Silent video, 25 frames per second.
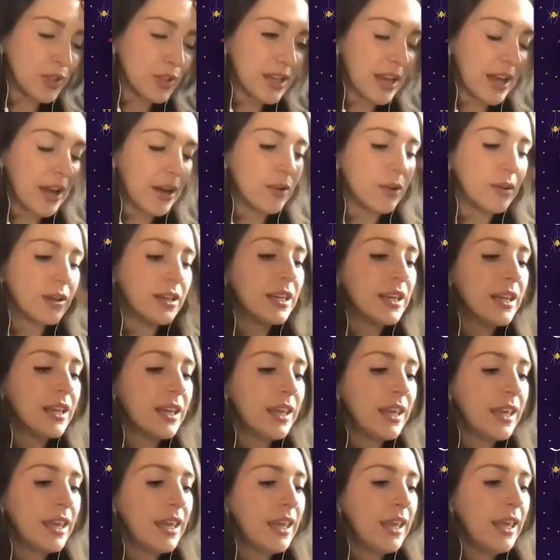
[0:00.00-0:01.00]
town.
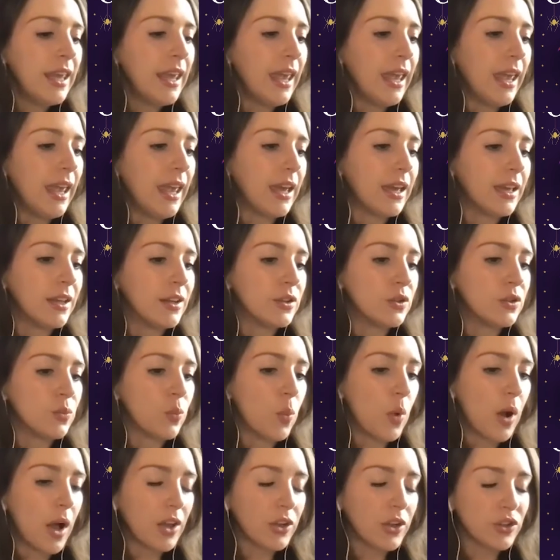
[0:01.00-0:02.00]
And
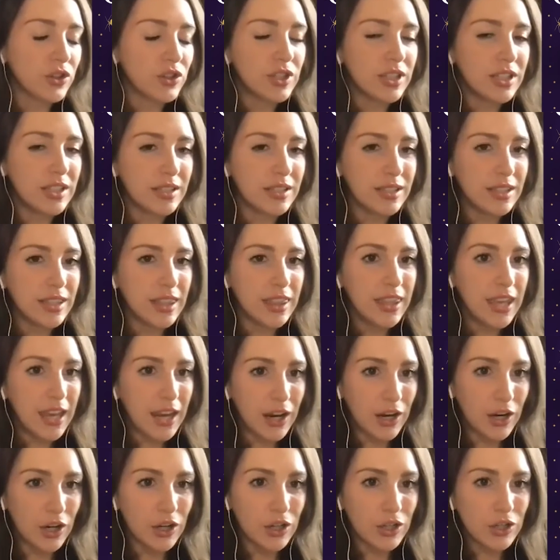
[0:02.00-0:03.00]
while she's
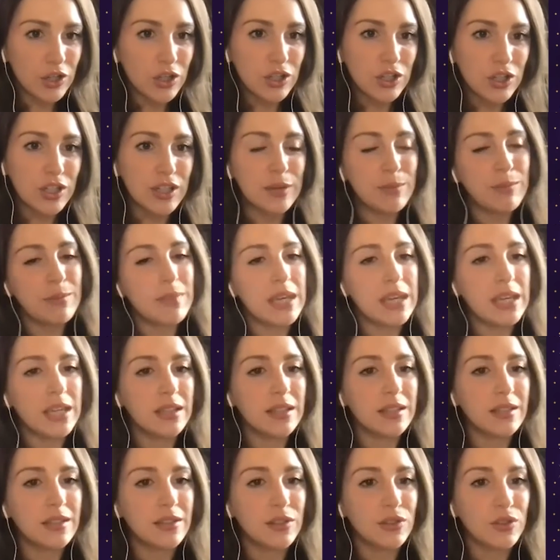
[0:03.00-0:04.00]
there, she
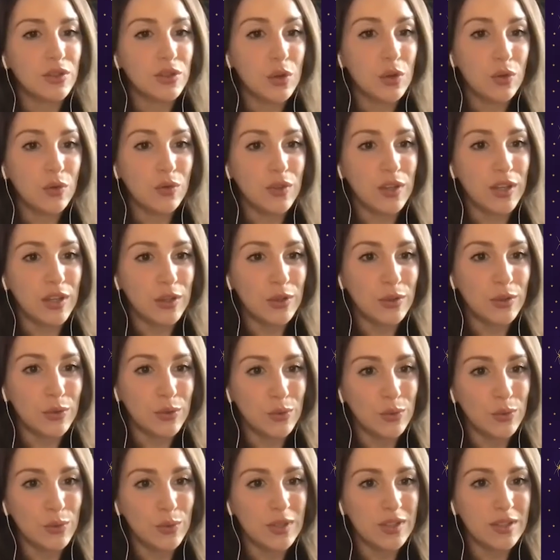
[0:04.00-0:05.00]
meets Sophie,
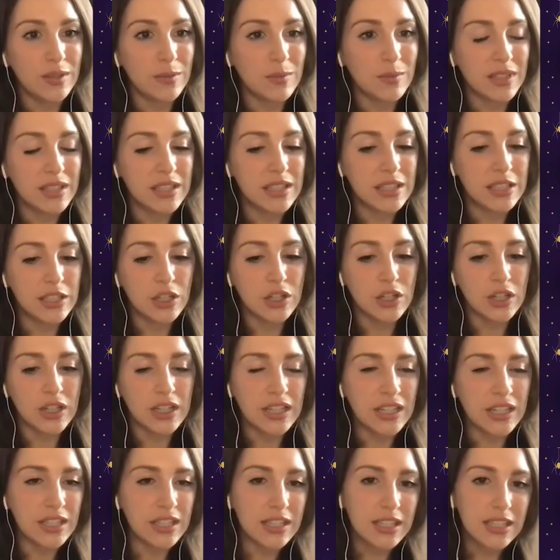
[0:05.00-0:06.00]
who is a
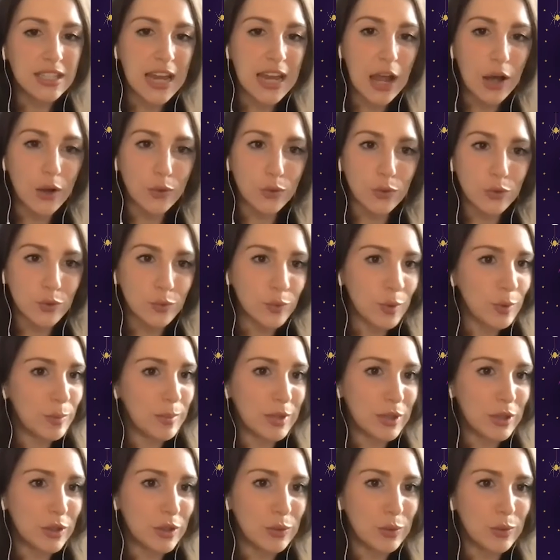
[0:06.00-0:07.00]
mysterious
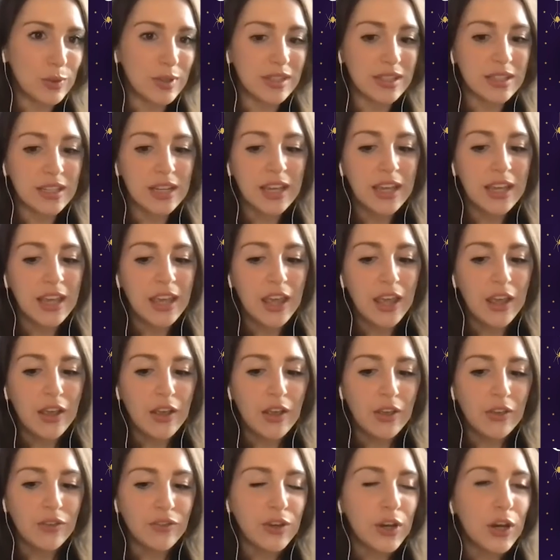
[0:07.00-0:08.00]
townswoman who is
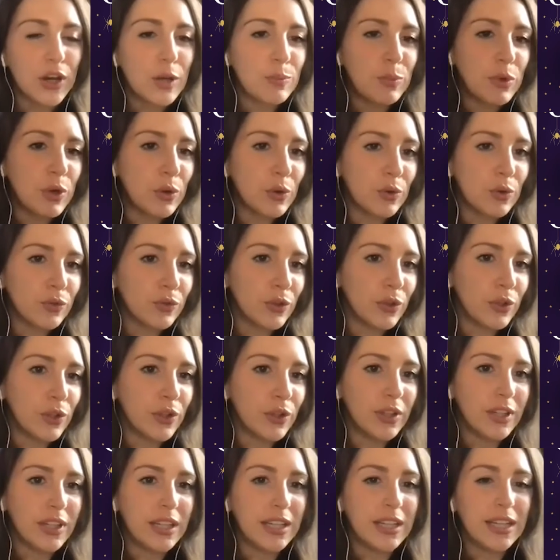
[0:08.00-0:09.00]
very beautiful
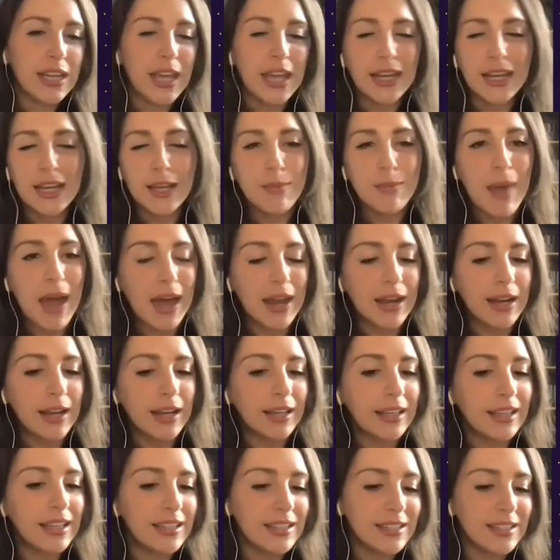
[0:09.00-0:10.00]
and
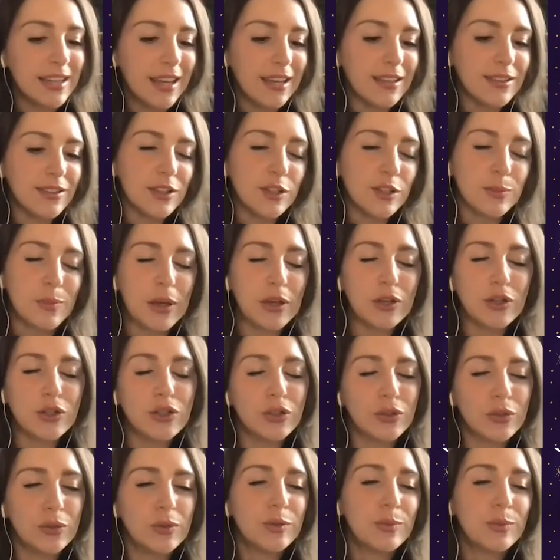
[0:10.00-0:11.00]
enigmatic and takes a
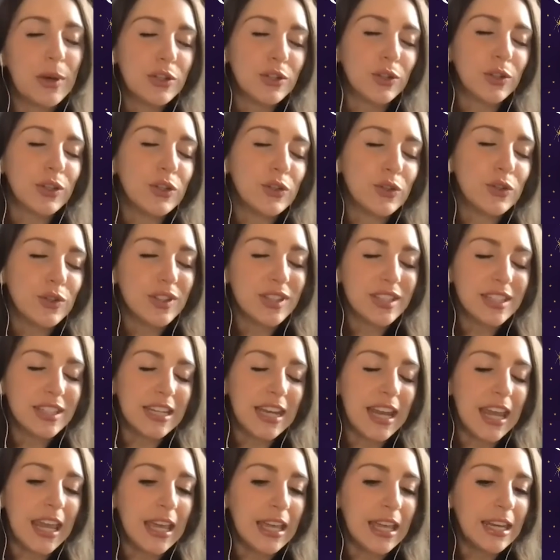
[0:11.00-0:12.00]
special special interest in
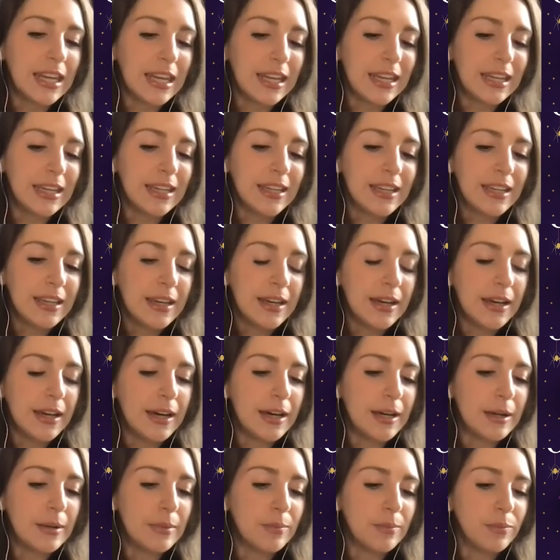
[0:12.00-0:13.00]
Annie.
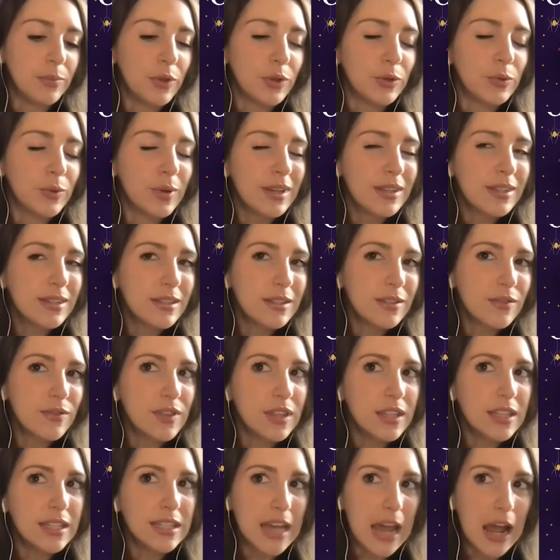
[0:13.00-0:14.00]
Um, but the rest of
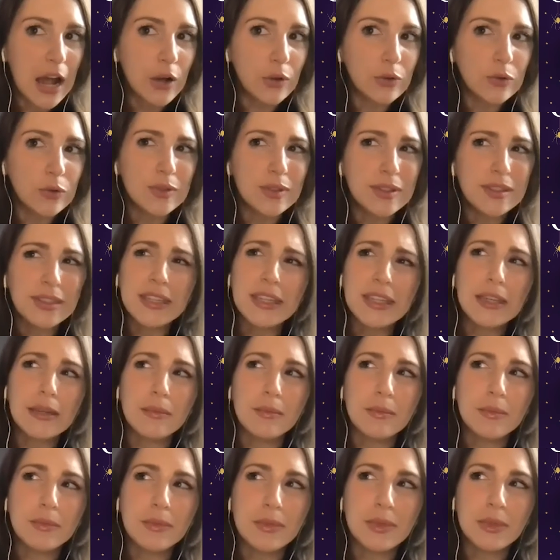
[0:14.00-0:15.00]
the town
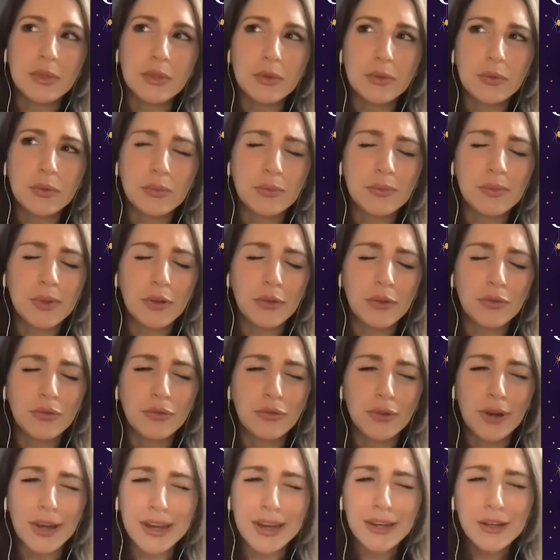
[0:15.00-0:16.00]
seems
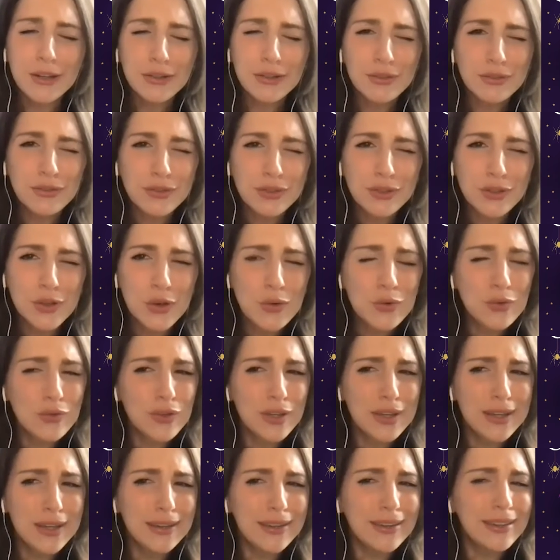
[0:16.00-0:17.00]
afraid of
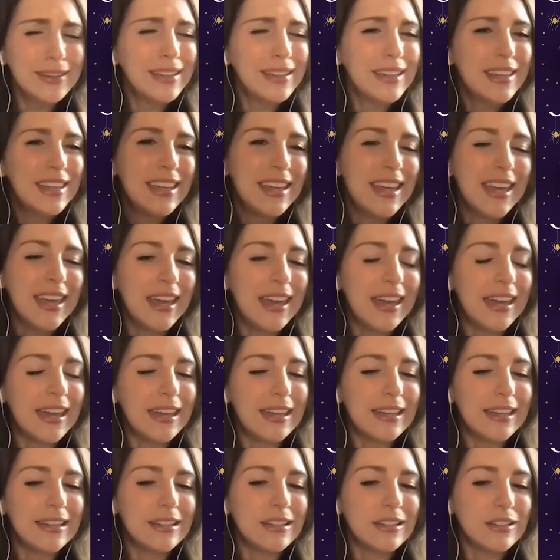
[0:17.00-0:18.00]
Sophie,
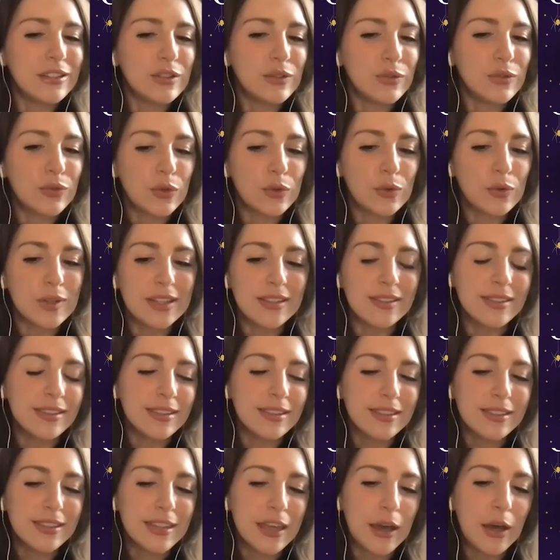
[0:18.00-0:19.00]
and for
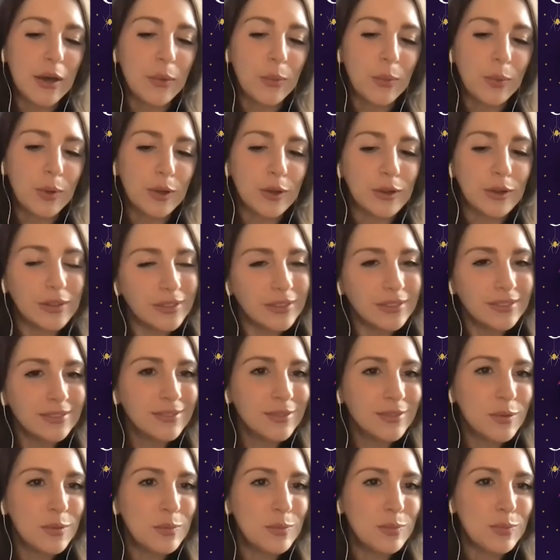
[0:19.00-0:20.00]
reasons that will
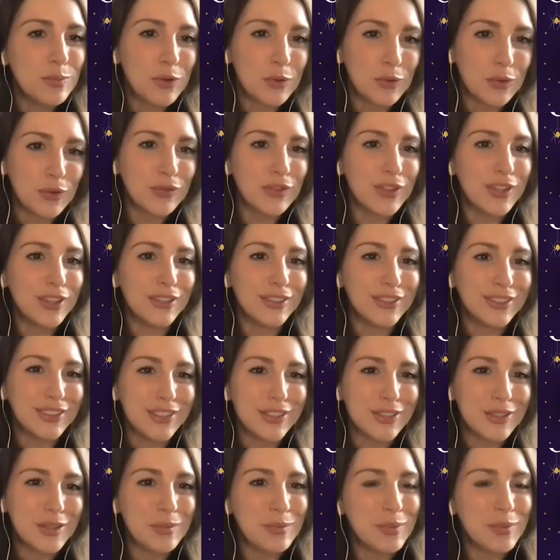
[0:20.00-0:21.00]
be revealed
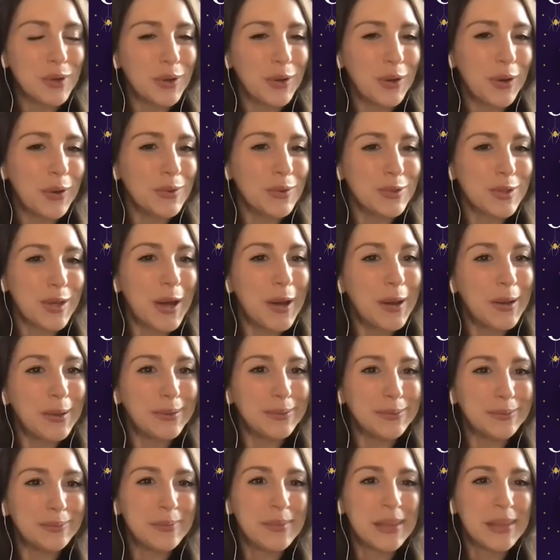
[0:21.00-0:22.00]
as the book goes
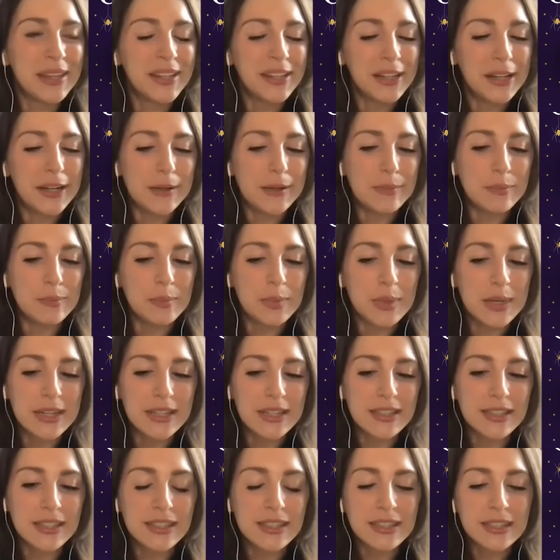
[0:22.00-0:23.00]
on. Um, but
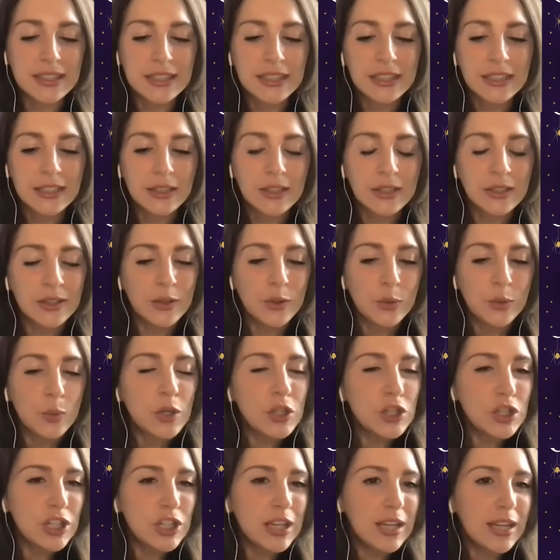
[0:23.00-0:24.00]
it's
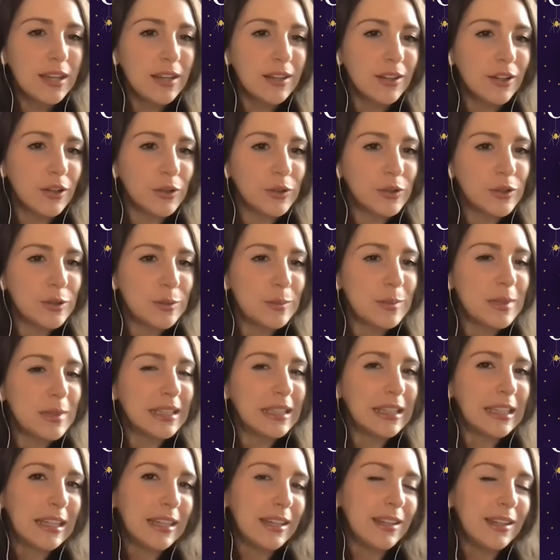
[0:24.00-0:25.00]
witchy and
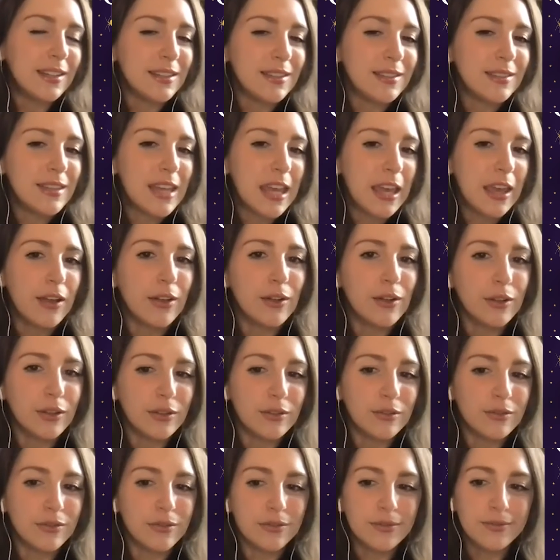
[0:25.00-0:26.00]
ultimately a tale
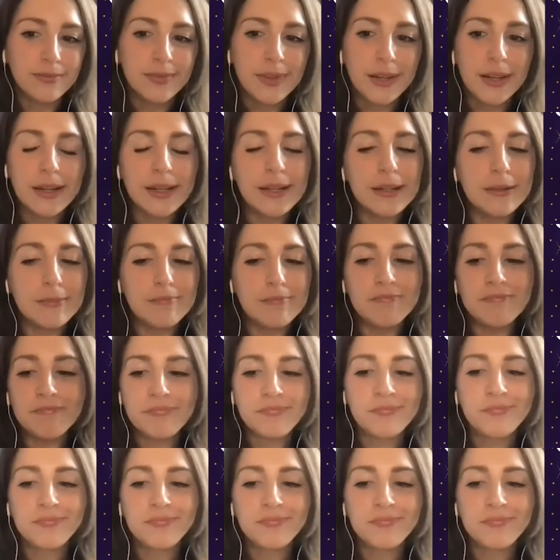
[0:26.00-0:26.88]
of um,